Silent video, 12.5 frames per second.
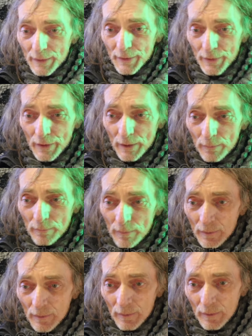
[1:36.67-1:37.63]
I don't know.
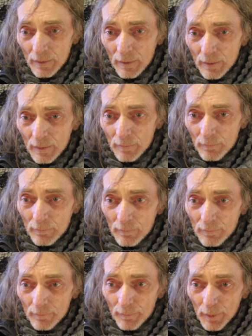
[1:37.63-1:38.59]

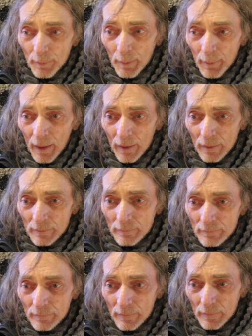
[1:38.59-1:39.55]
Probably about
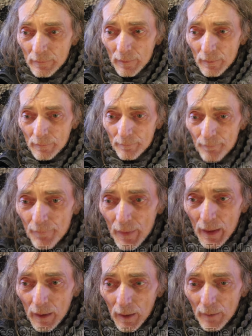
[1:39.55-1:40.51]

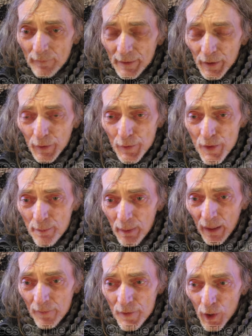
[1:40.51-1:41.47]

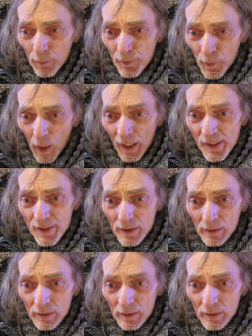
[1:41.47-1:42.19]
£100 dropped twice.